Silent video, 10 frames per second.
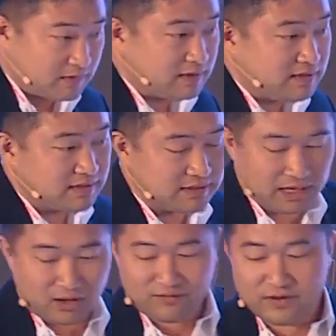This is
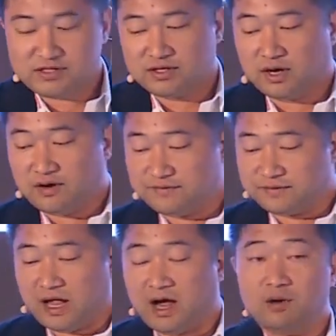our vision of
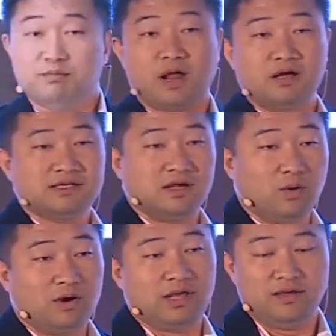how blockchain will